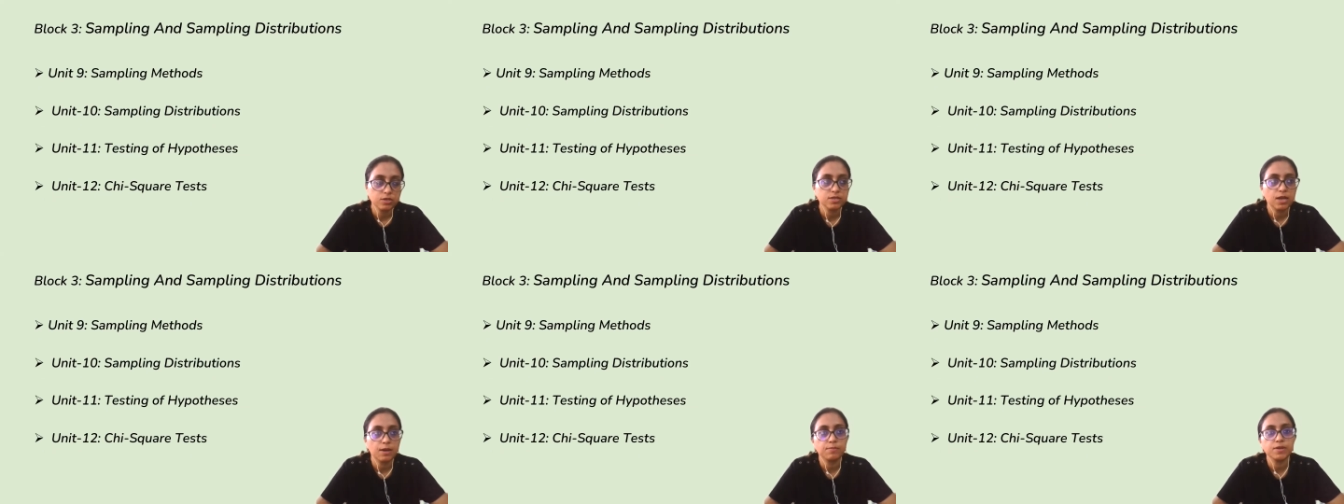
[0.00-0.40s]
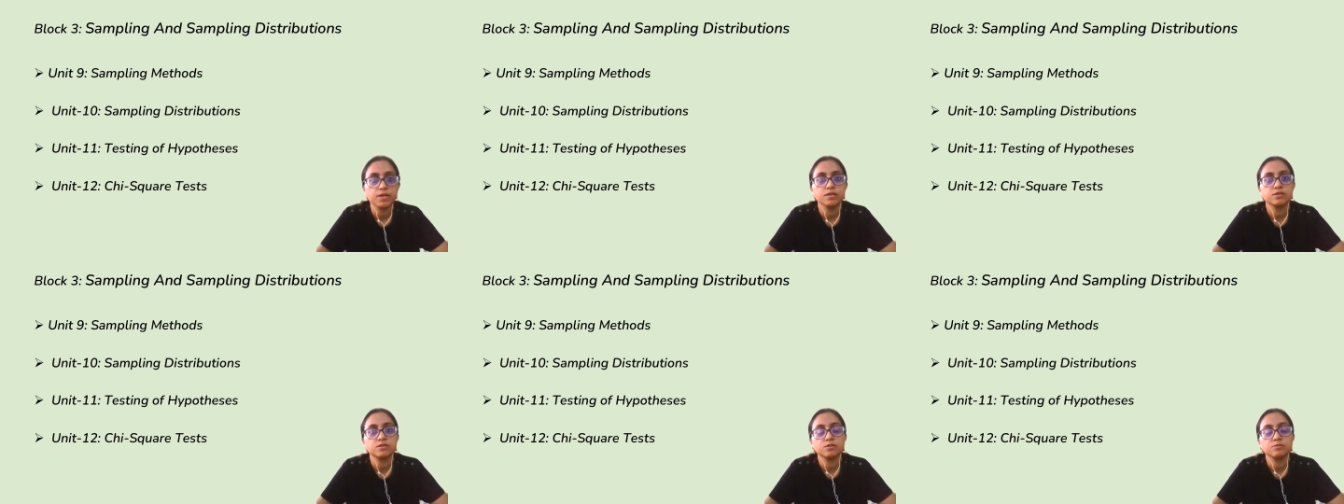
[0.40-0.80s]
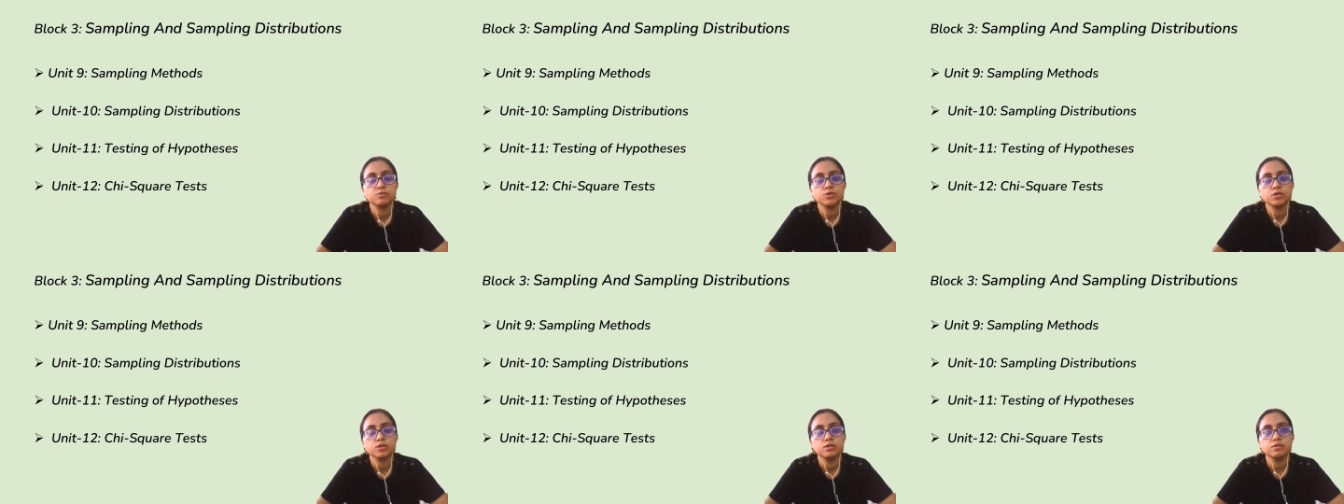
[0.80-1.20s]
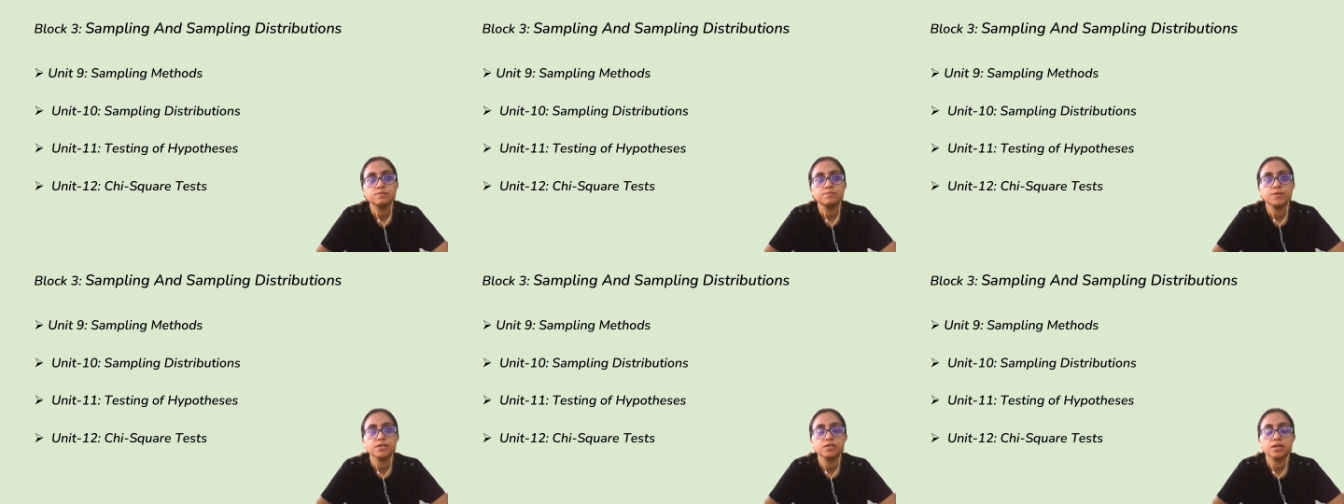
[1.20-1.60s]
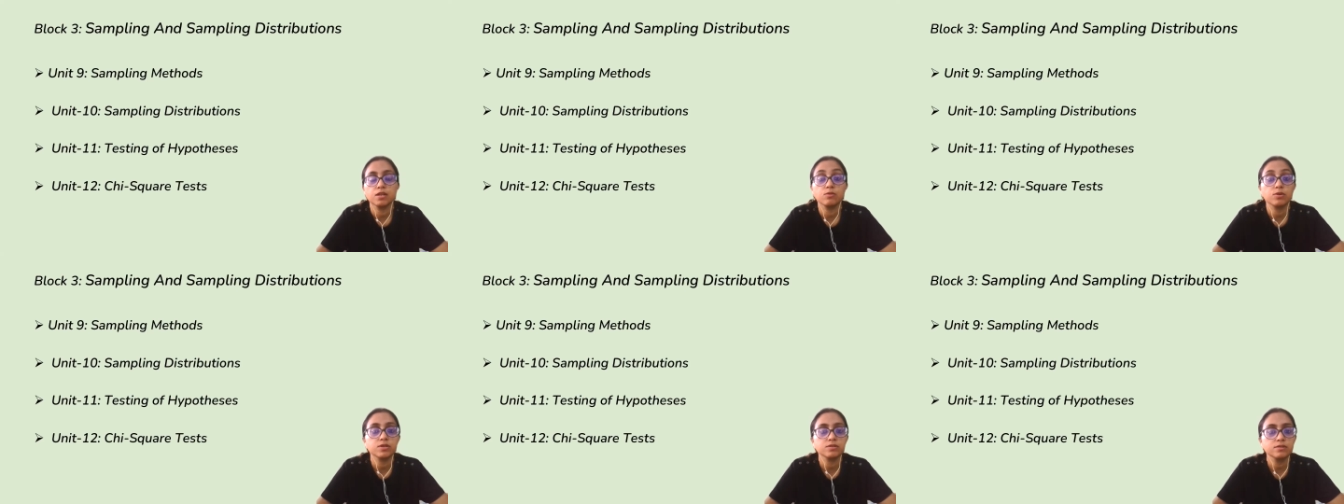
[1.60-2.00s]
Sampling distribution is basically
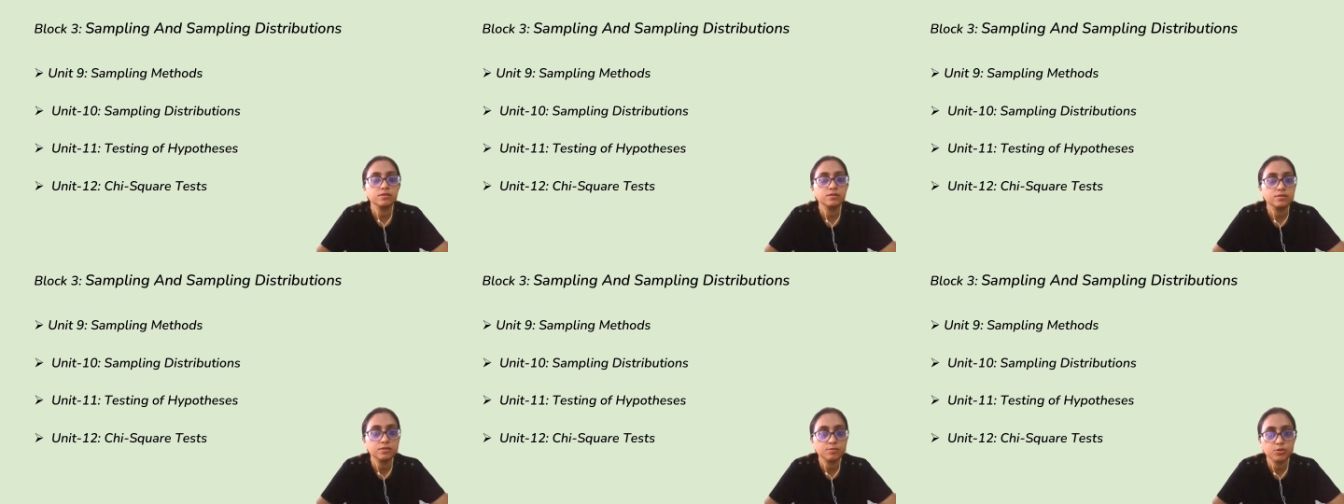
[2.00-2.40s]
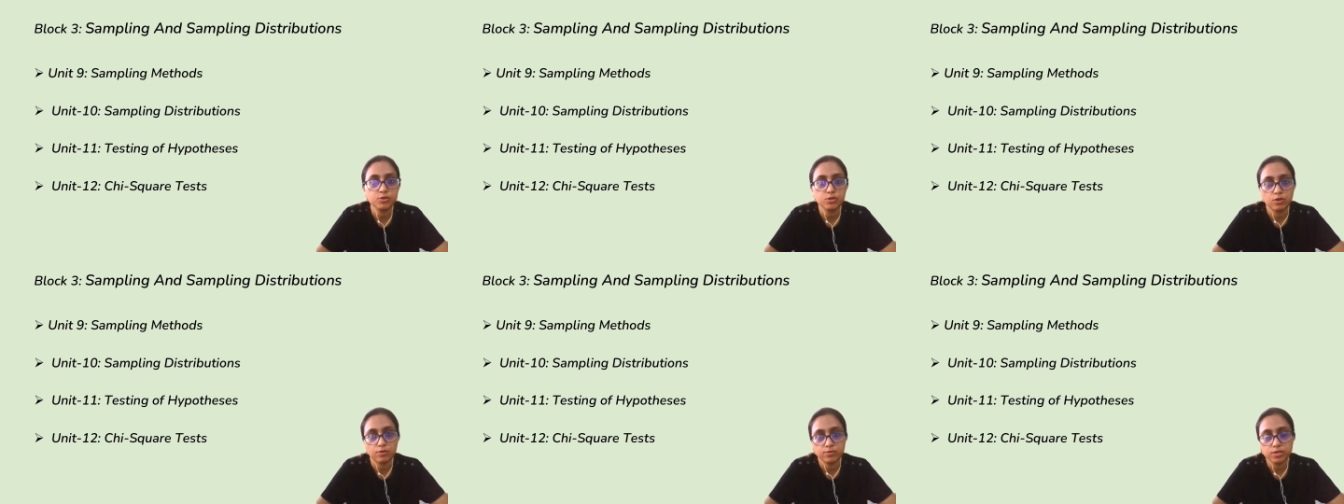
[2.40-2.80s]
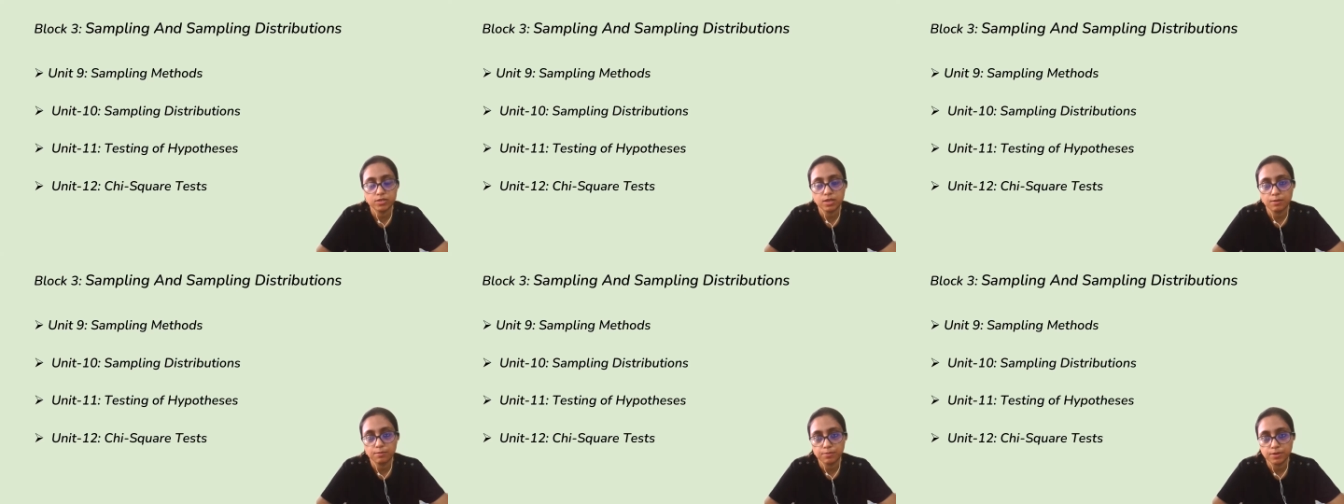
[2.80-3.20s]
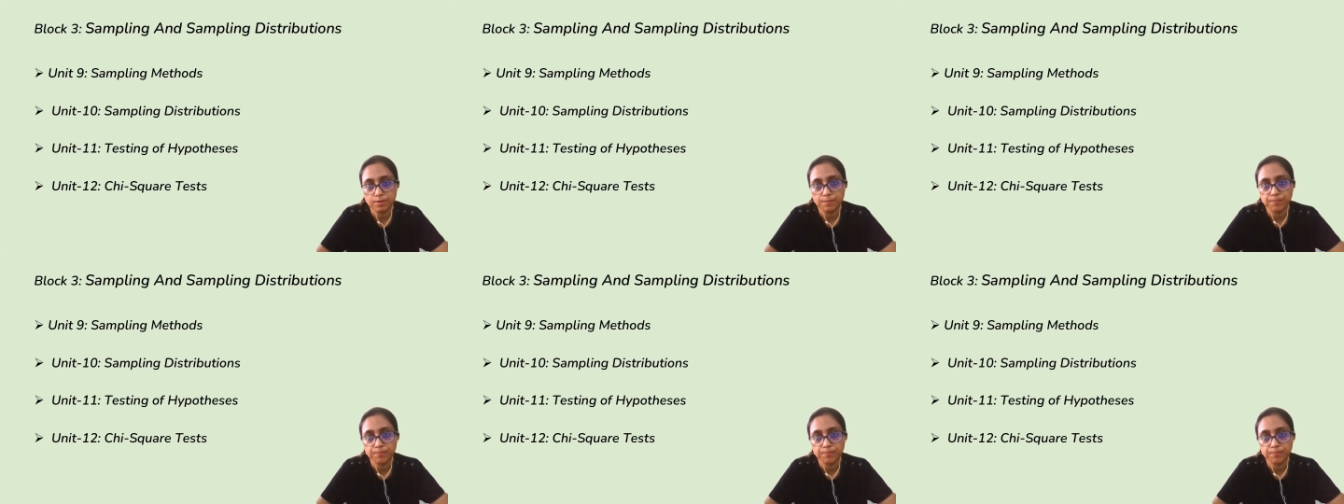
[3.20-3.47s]
what is the distribution of the sample.